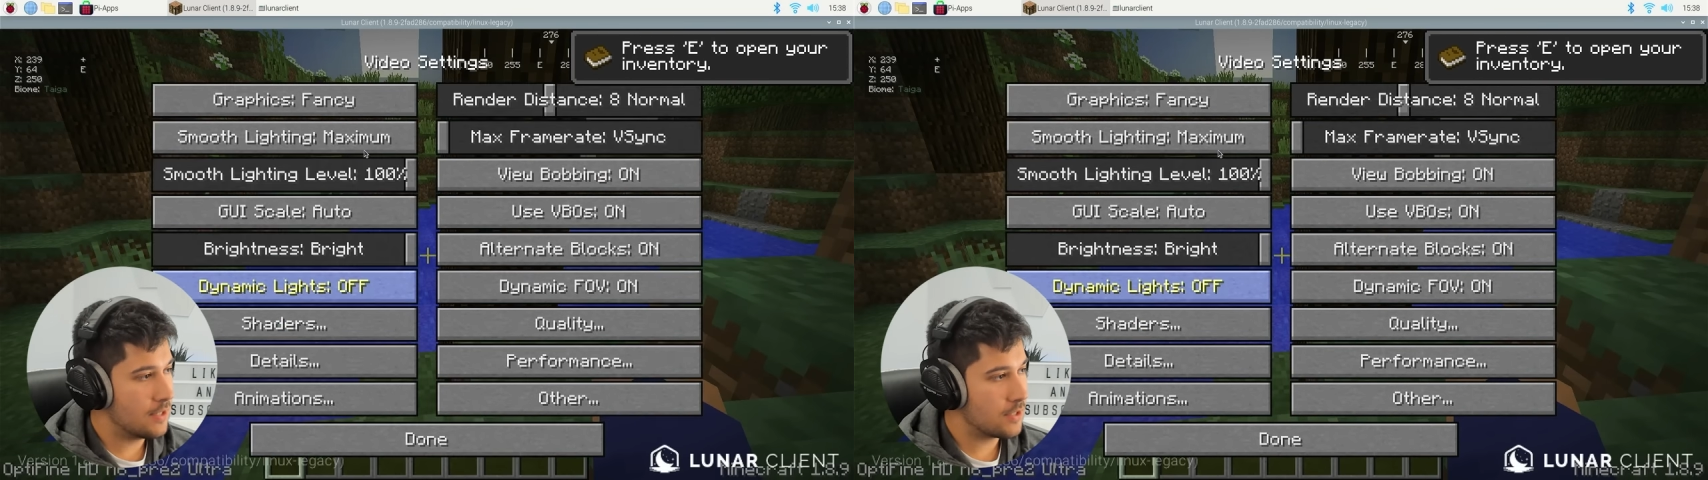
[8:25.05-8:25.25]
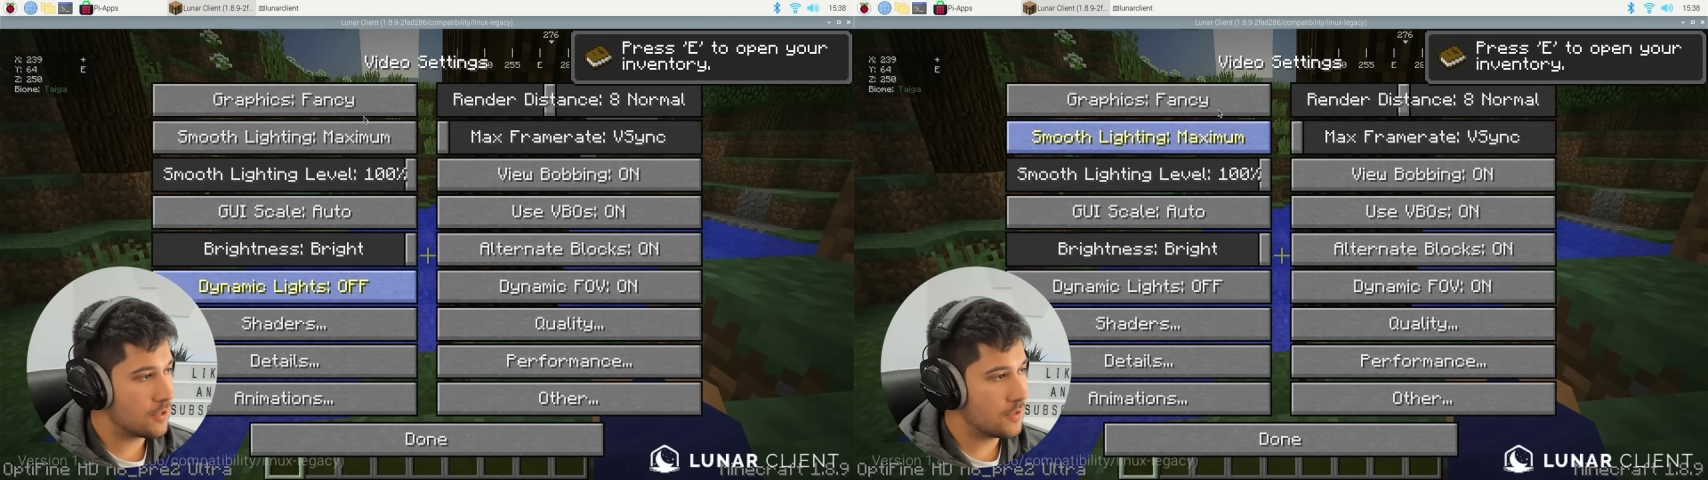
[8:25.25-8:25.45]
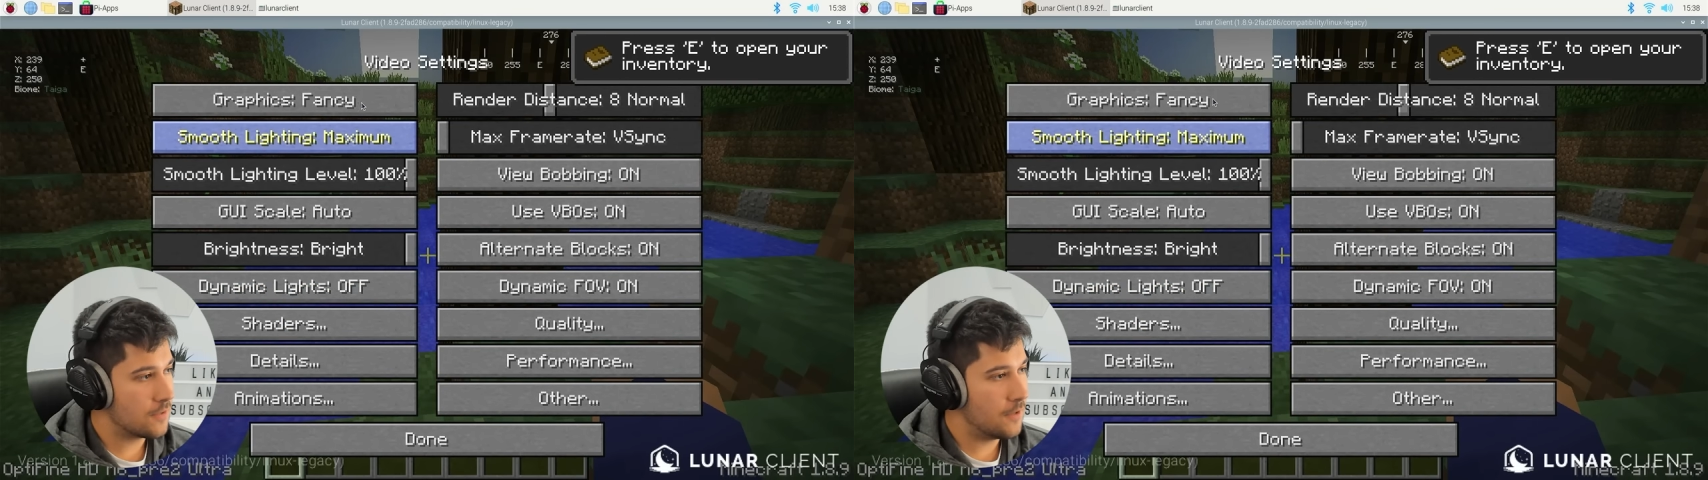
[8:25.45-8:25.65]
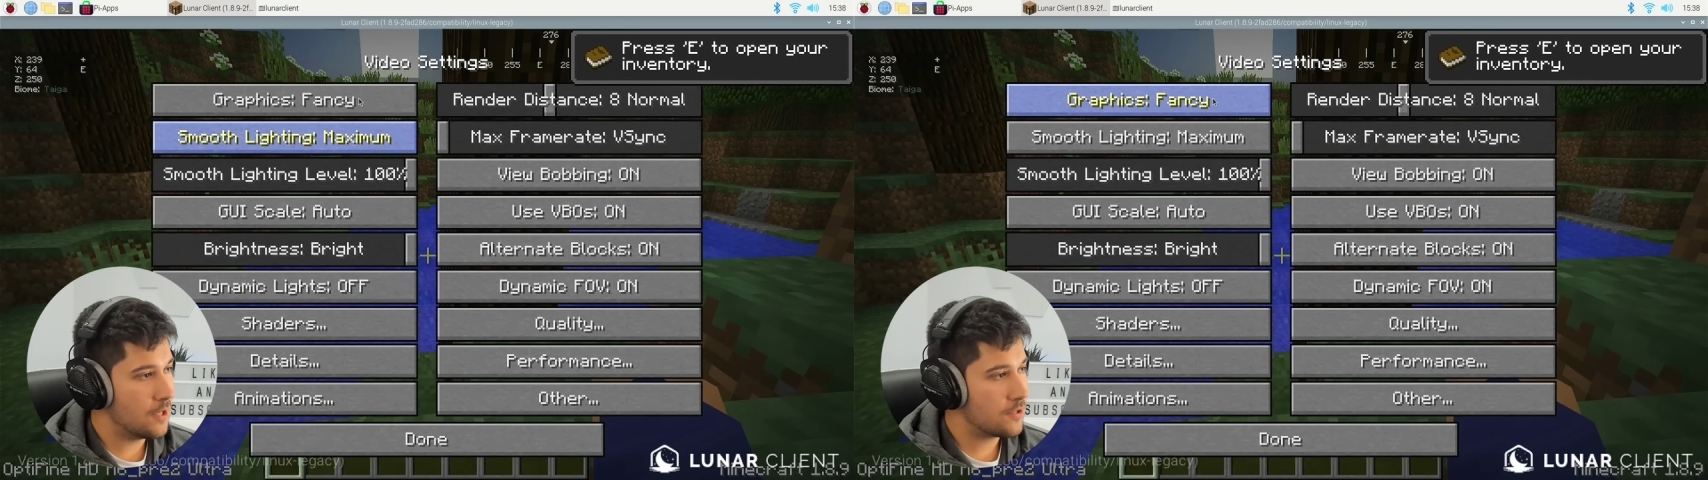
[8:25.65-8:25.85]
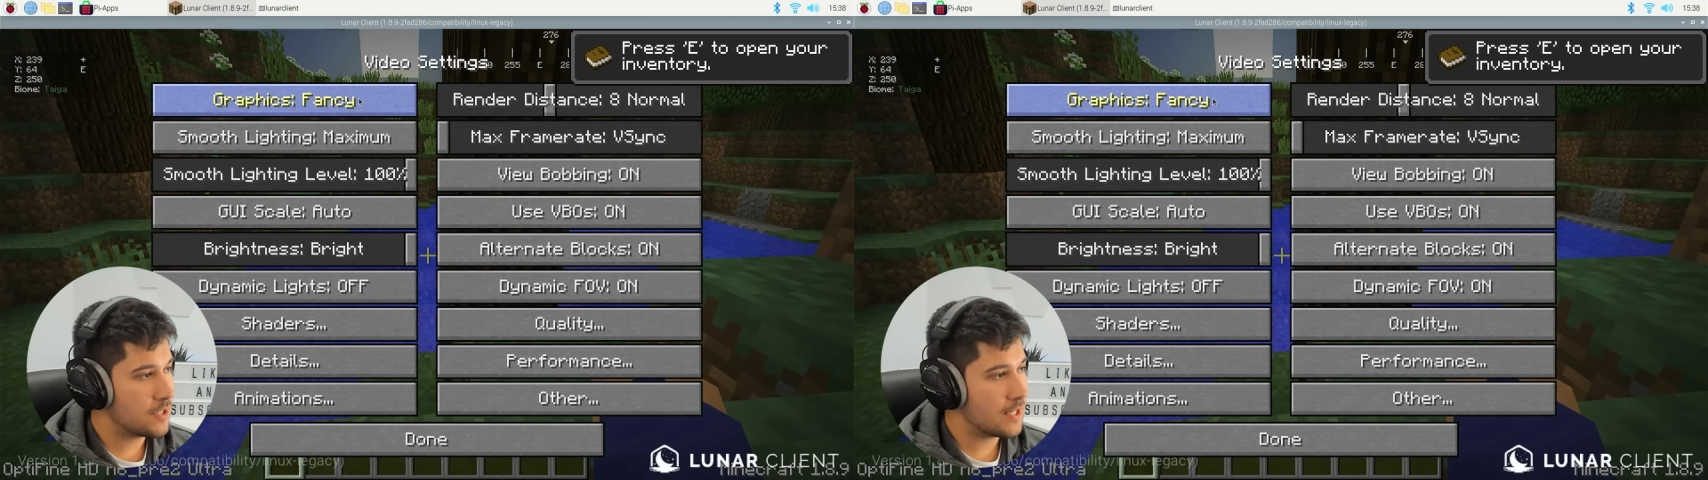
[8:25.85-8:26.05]
Let's just go into
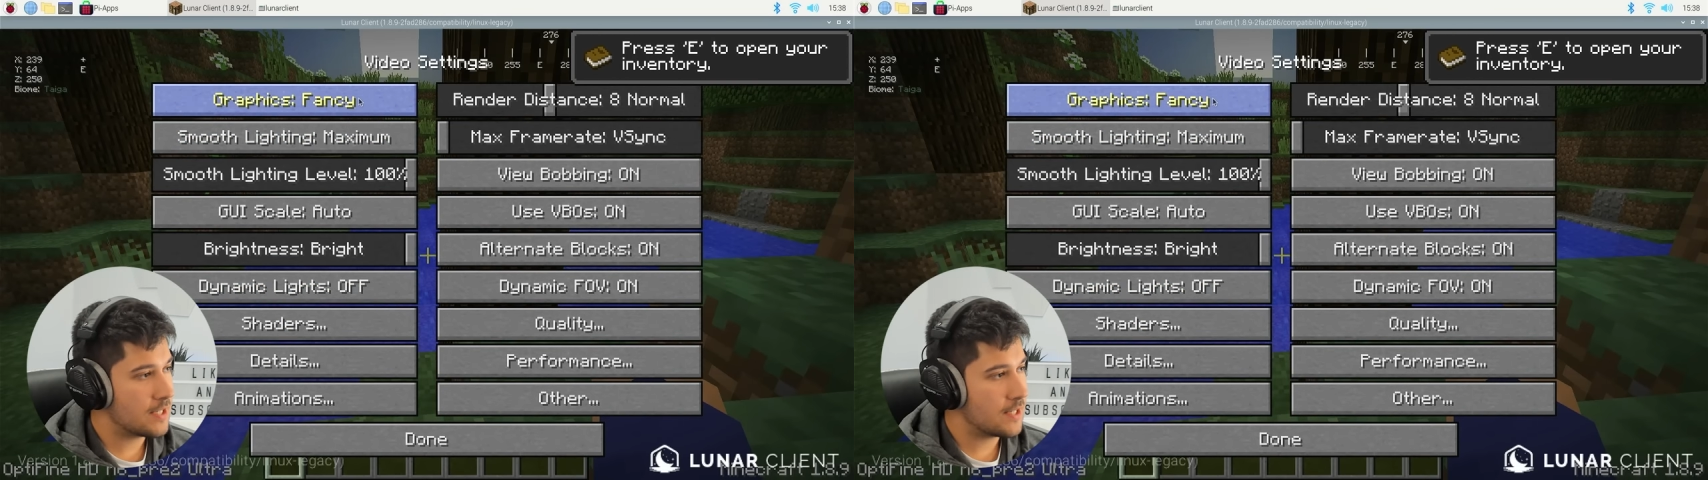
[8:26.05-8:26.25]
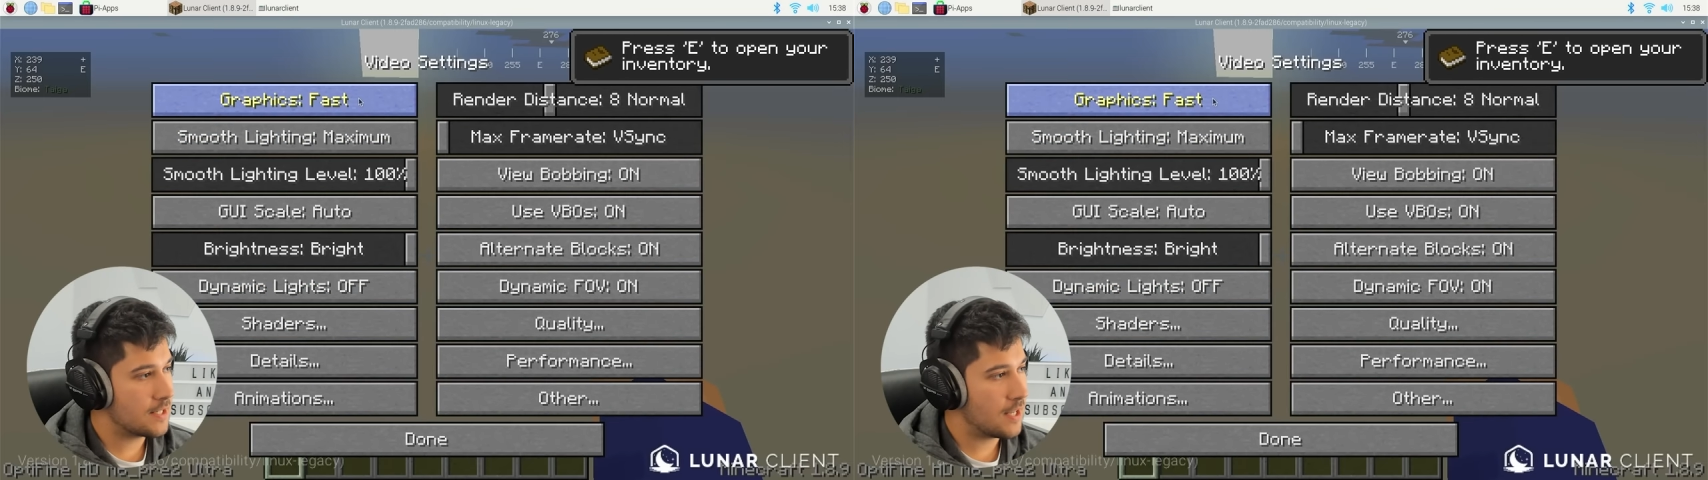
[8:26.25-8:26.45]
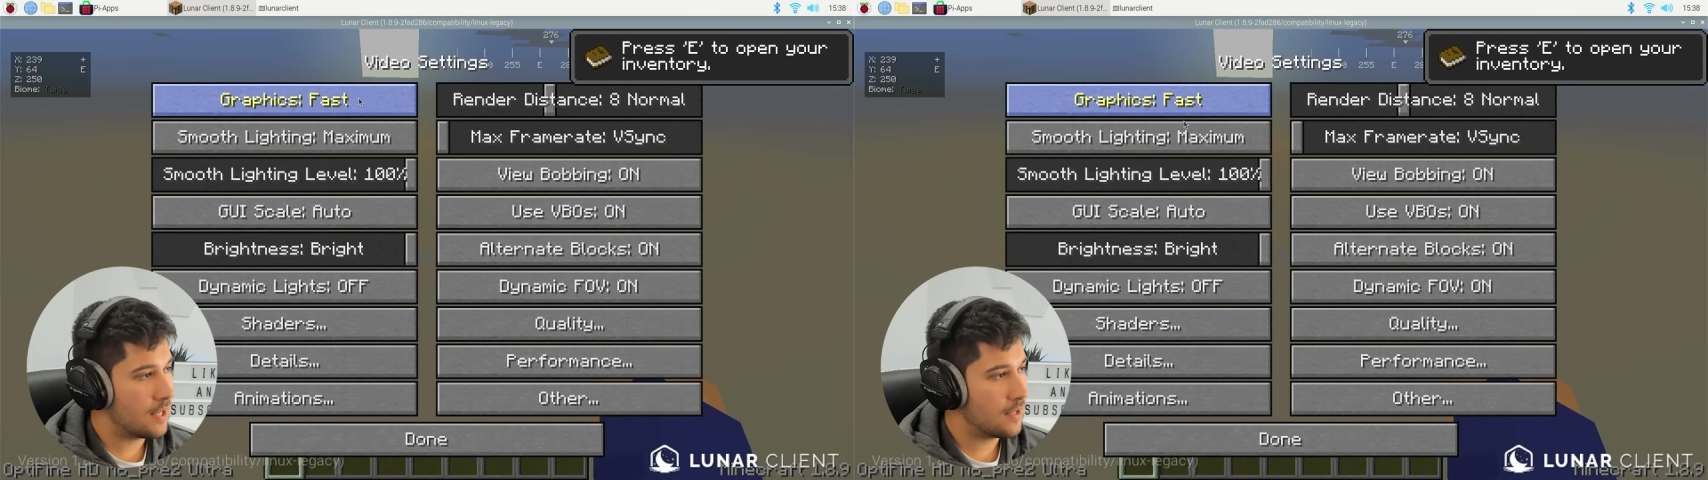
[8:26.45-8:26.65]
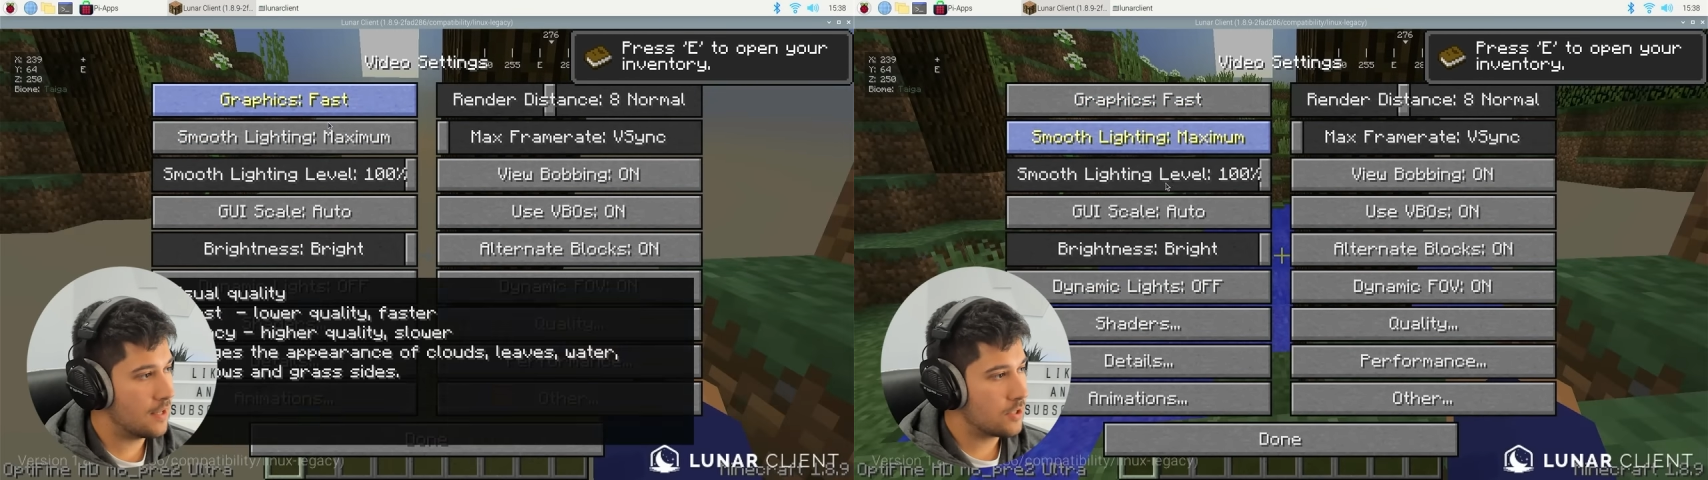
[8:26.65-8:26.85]
video settings here.